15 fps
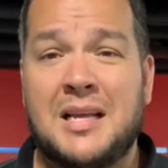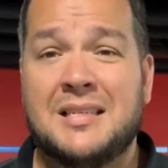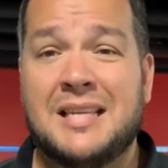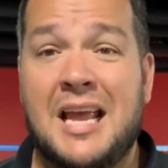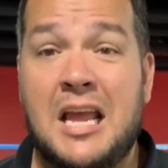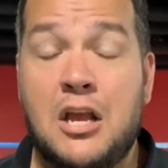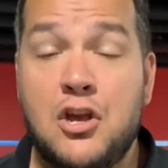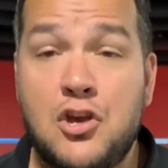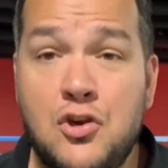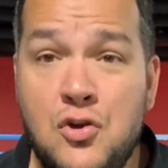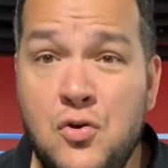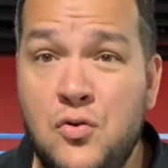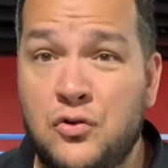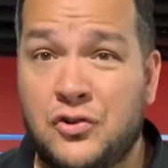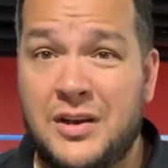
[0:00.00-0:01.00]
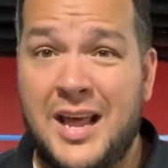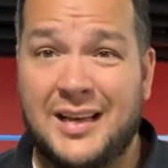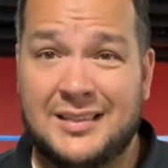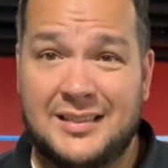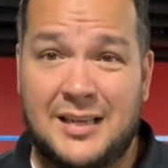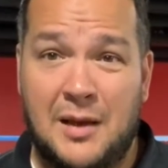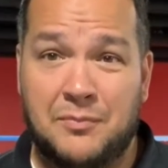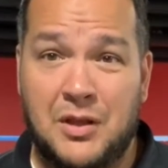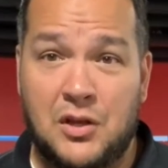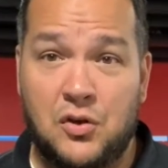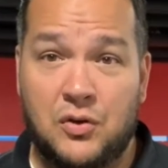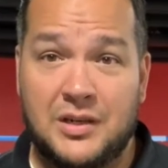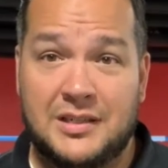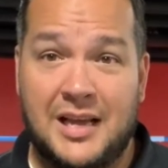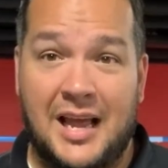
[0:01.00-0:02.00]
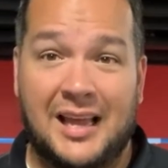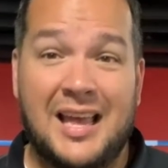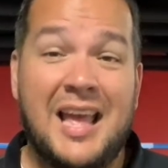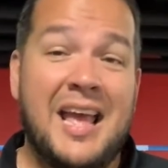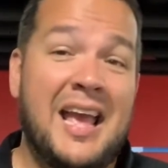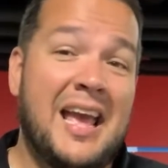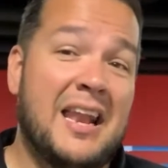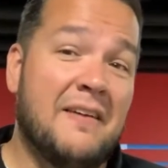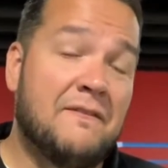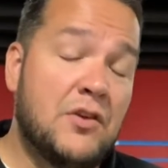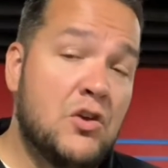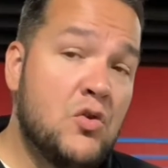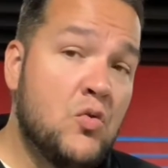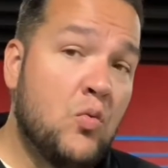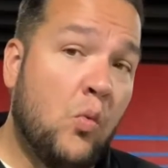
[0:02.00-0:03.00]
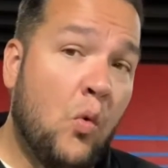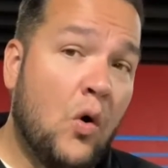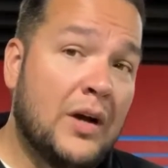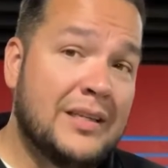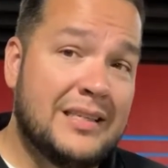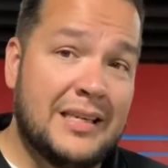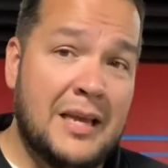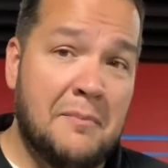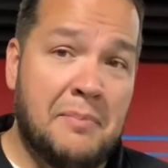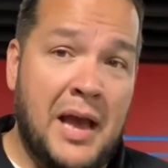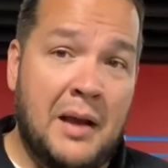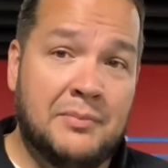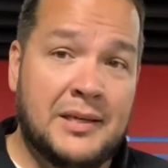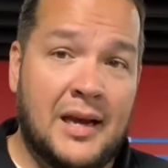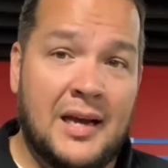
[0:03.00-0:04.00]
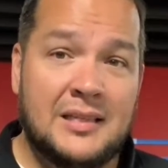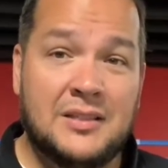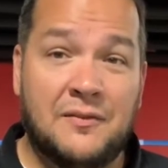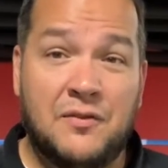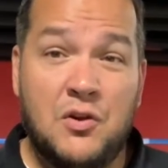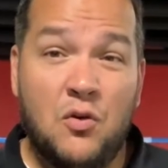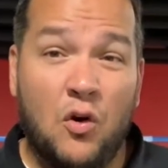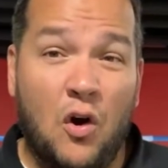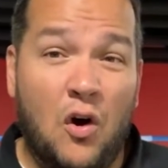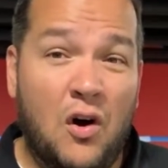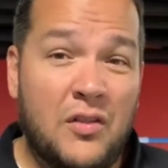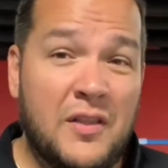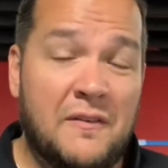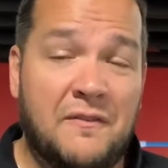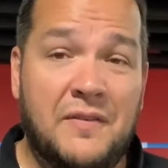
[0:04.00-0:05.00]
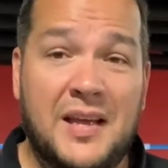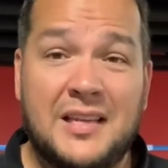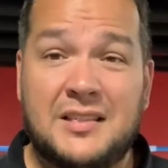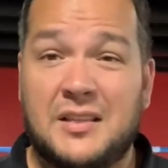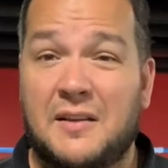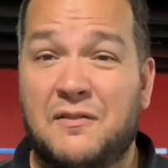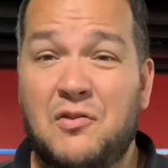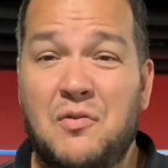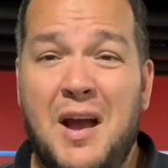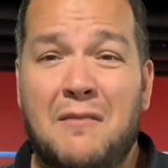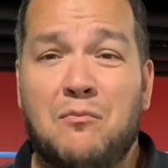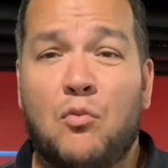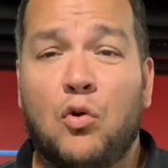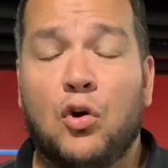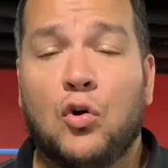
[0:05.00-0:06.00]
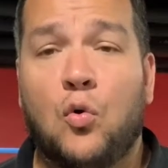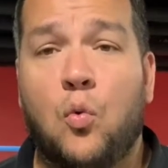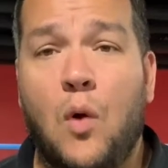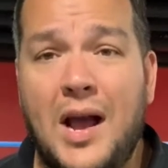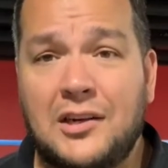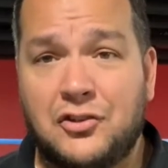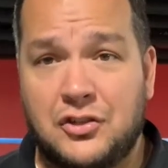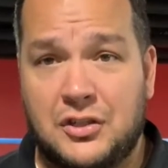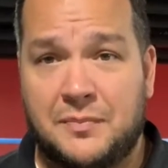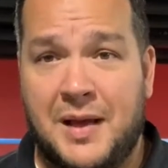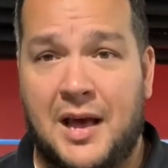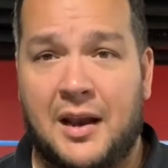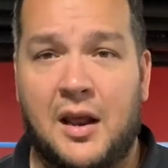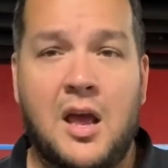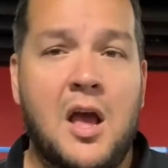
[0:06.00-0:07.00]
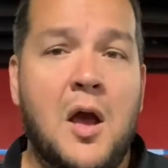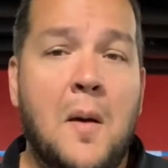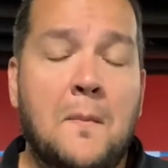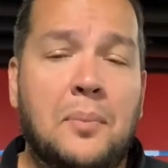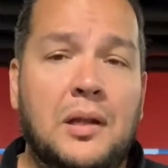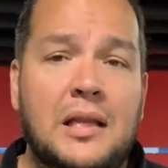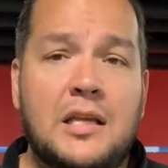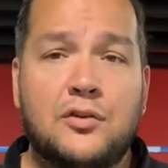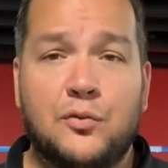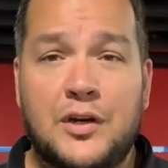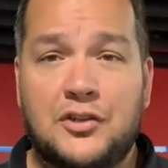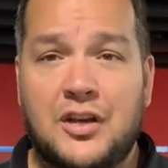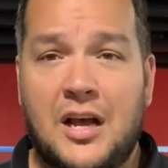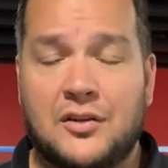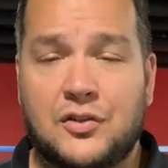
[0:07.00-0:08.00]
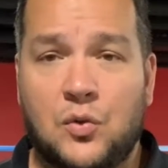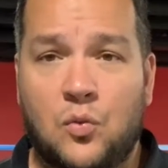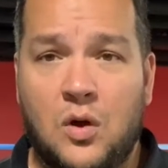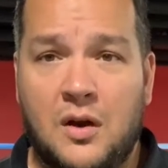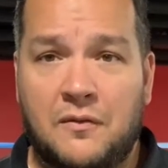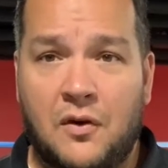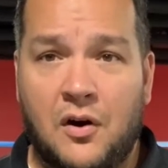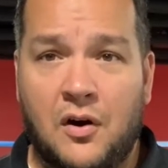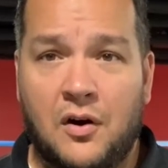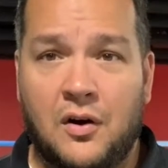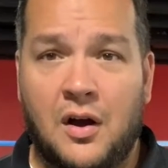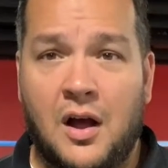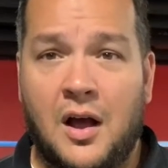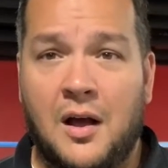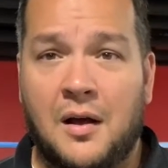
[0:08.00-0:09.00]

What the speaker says: is a huge next step that you can take. And if you want to get baptized, if you are on the fence, if you have more questions about it, please reach out to one of our